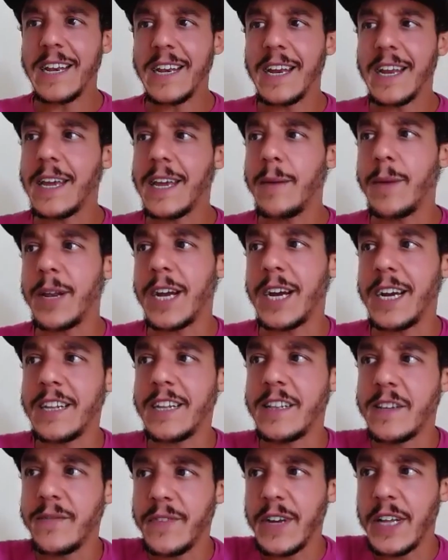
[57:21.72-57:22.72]
him and I
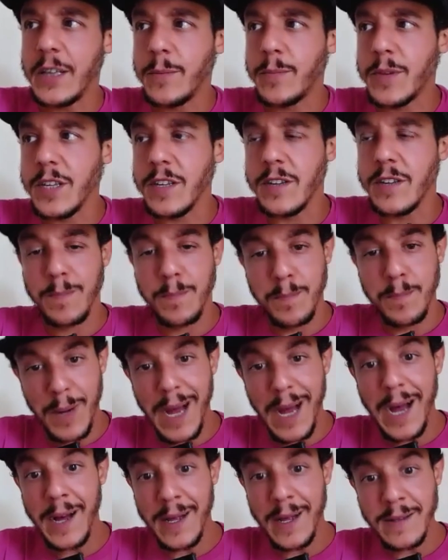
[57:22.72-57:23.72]
had developed this
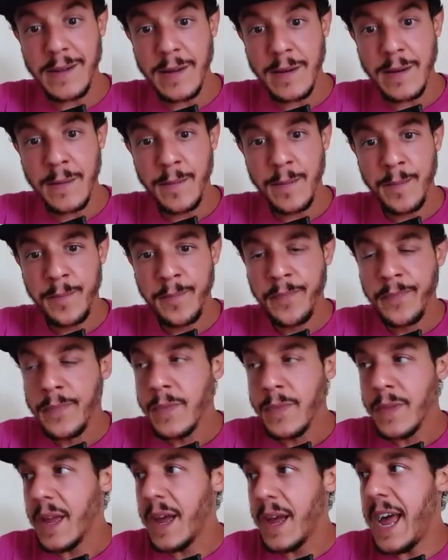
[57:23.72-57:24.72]
bond.
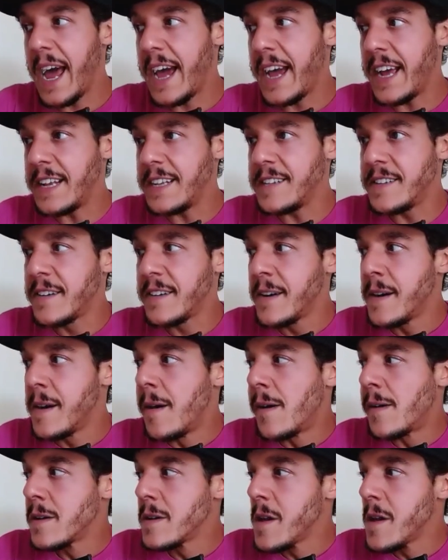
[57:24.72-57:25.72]
And
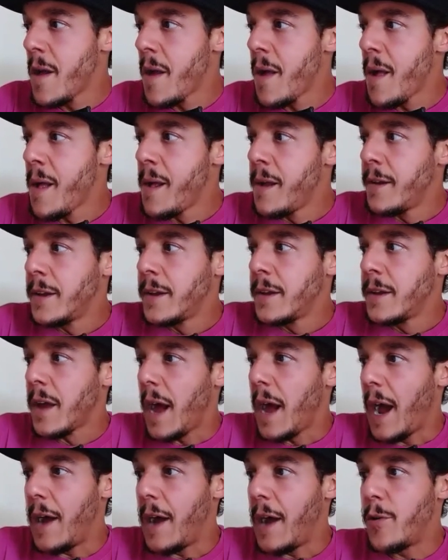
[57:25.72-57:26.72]

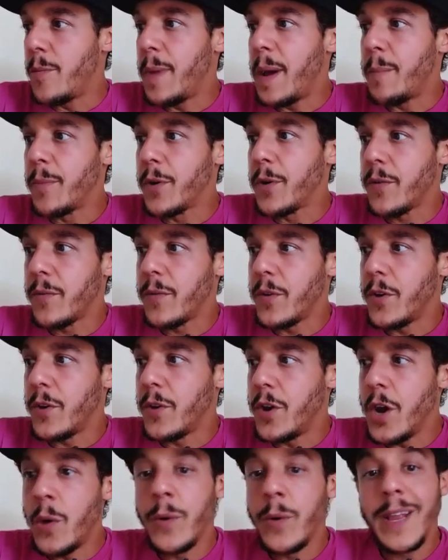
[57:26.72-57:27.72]
I remember
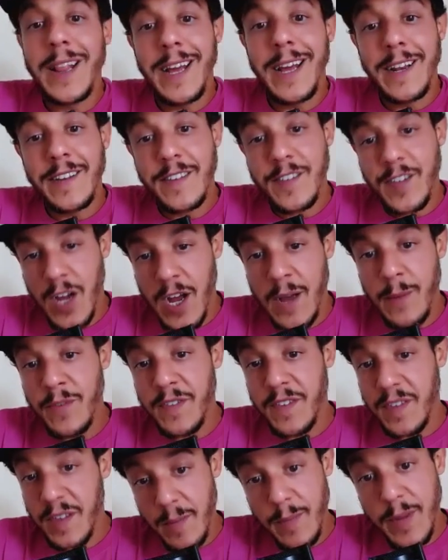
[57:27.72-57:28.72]
knowing that his time
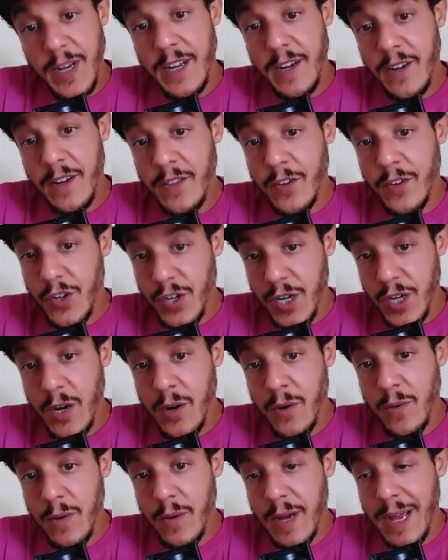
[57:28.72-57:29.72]
was limited on the
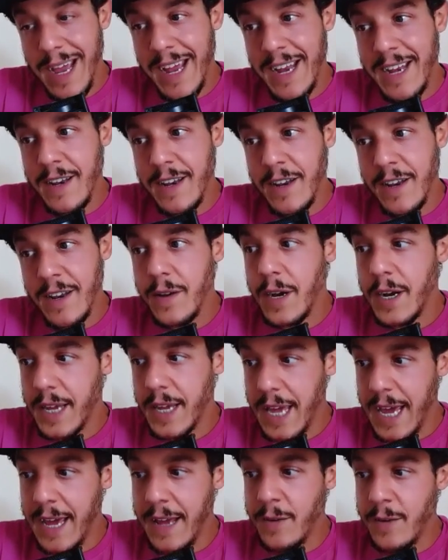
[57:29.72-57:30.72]
show. And
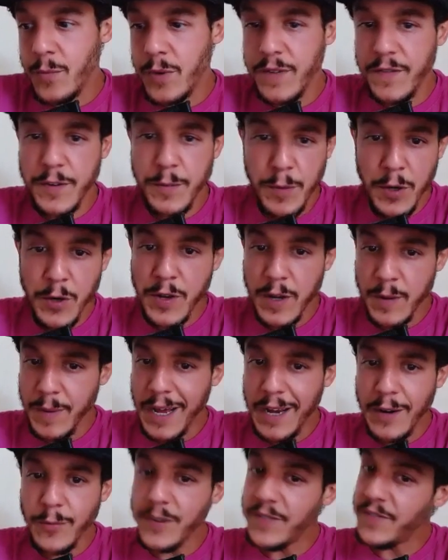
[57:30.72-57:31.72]
again, we've spoken
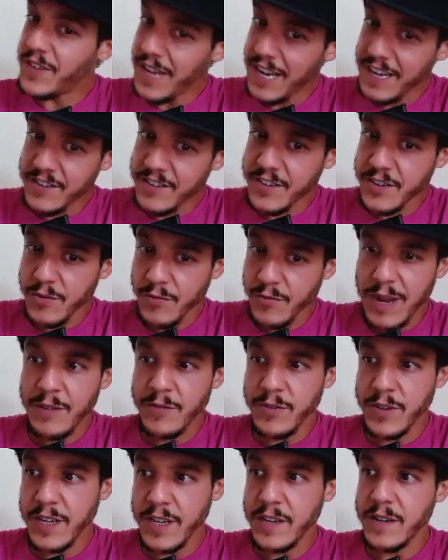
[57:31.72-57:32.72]
about it. We've danced
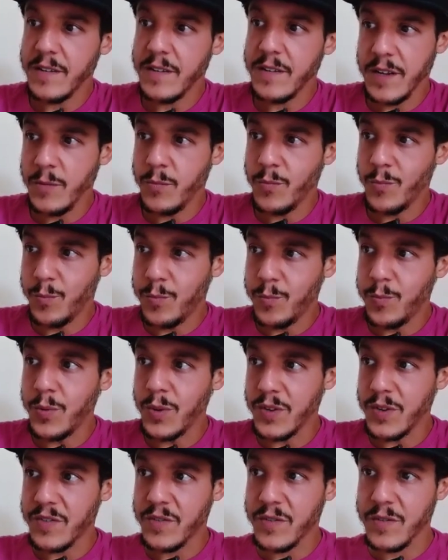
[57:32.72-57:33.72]
around it. It
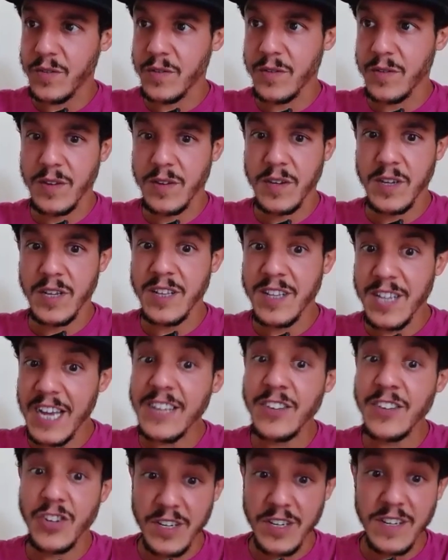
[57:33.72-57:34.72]
was
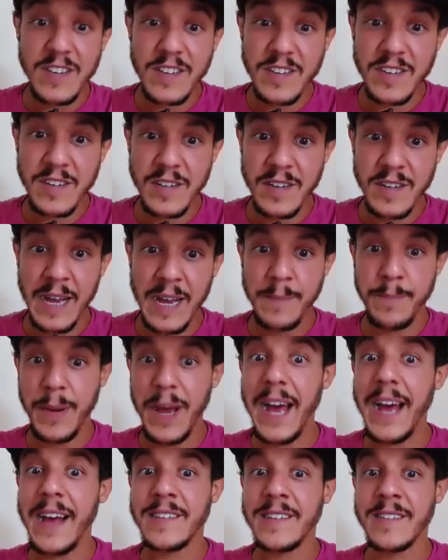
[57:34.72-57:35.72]
contentious at
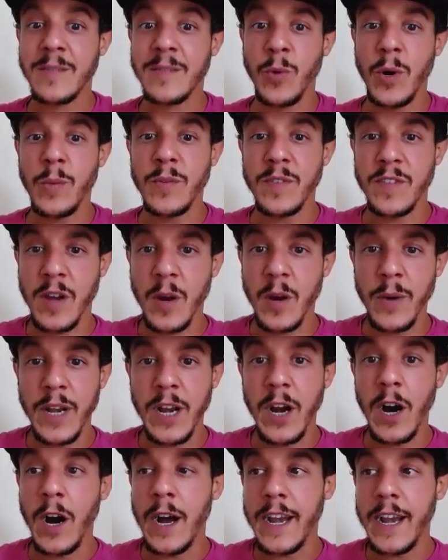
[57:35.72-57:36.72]
best, what was
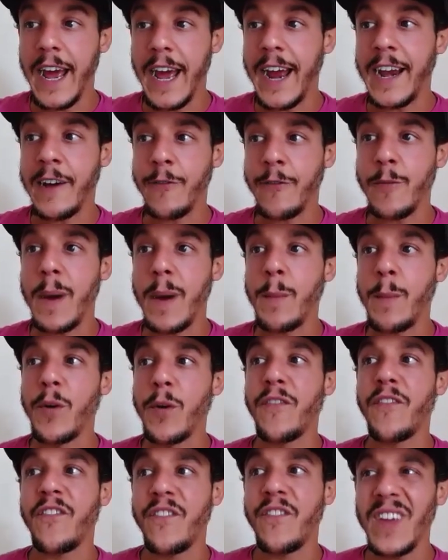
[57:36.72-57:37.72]
going on. And I
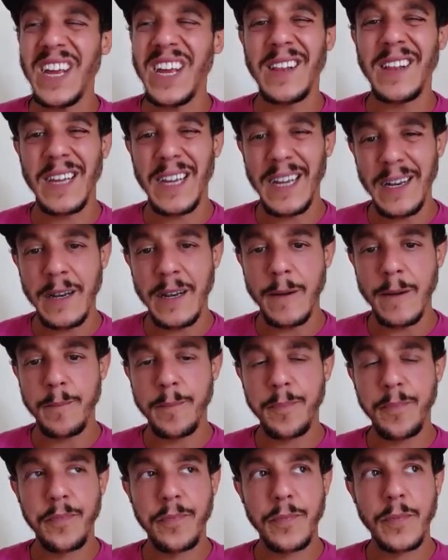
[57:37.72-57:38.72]
remember feeling
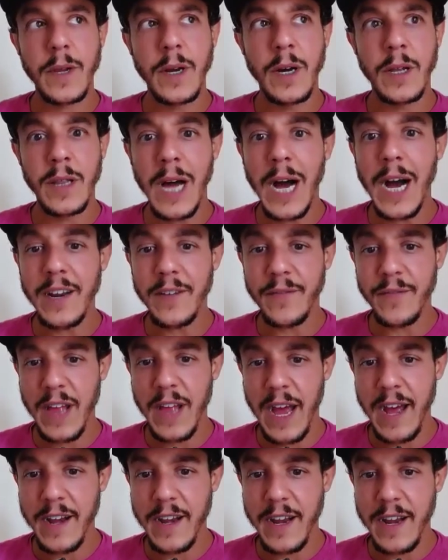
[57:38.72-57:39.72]
a lot of
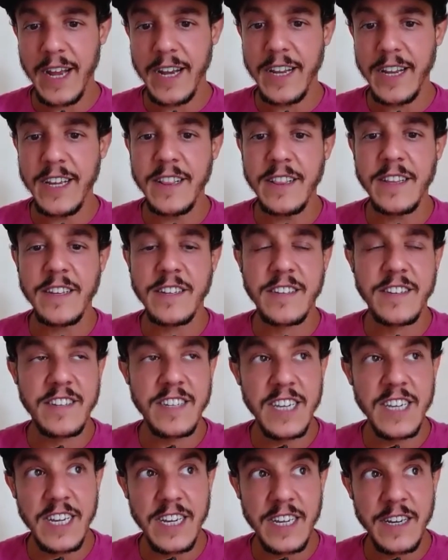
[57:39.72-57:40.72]
that. And in this
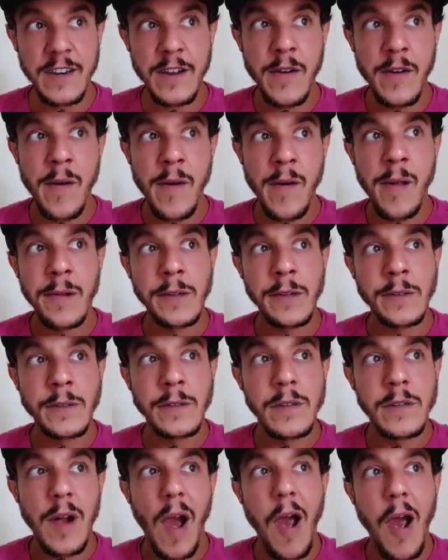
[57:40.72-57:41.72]
scene,
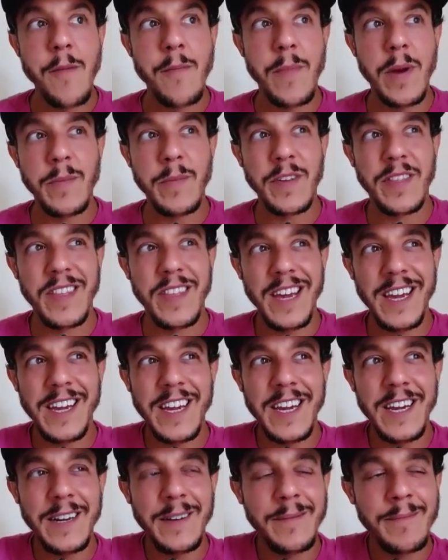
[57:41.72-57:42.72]
I remember
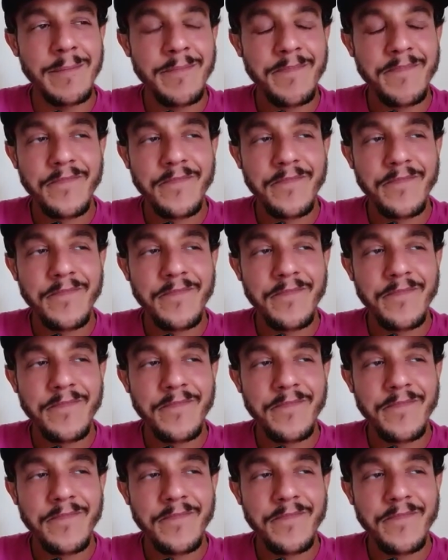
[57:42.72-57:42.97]
thinking,